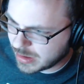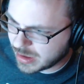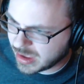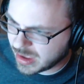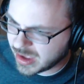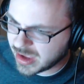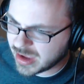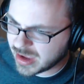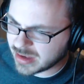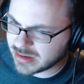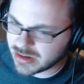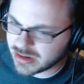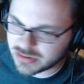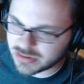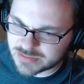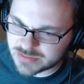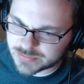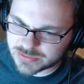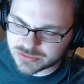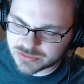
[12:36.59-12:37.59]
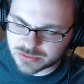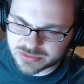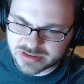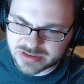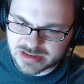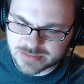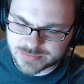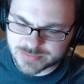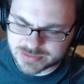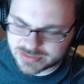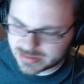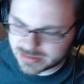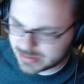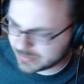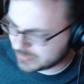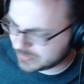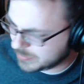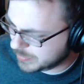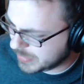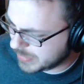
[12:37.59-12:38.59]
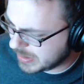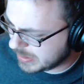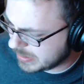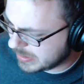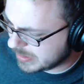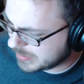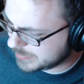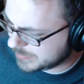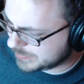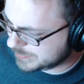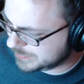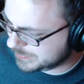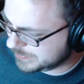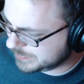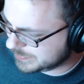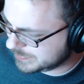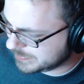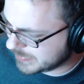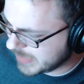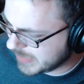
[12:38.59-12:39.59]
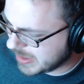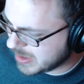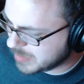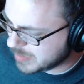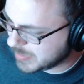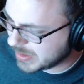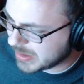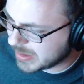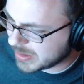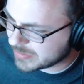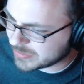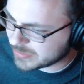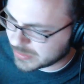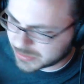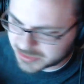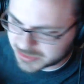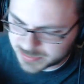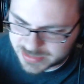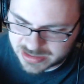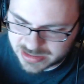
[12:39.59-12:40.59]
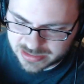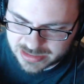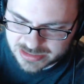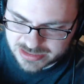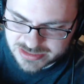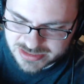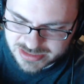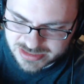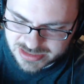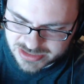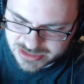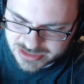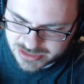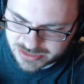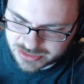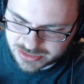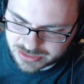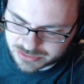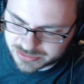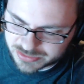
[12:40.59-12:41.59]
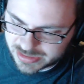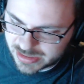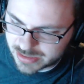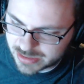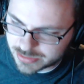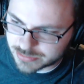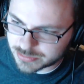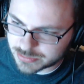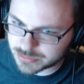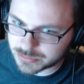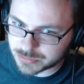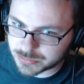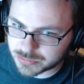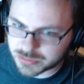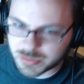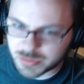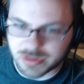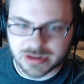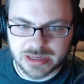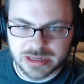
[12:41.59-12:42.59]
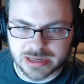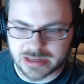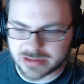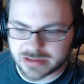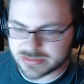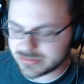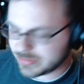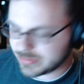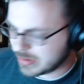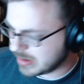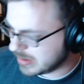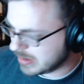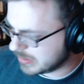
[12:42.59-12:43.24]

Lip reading: And different stores had different things, but because the Ultimate Collector's Edition you could only get through Square Enix,